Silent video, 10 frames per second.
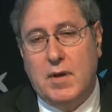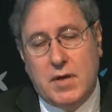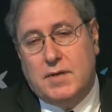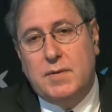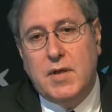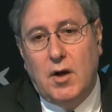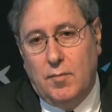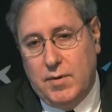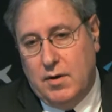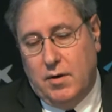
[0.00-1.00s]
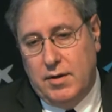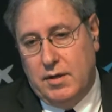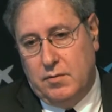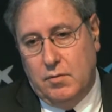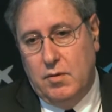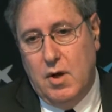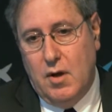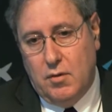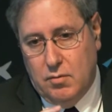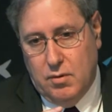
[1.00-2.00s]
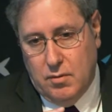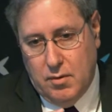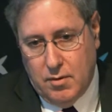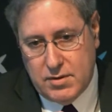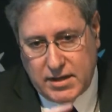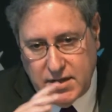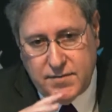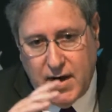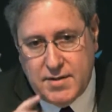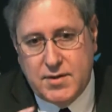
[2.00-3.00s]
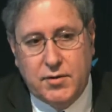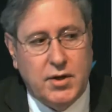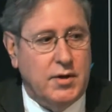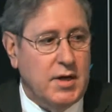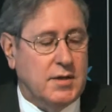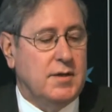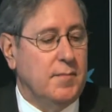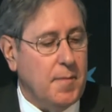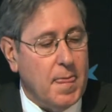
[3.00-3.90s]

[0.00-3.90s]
has been developed in order to, to satisfy certain needs.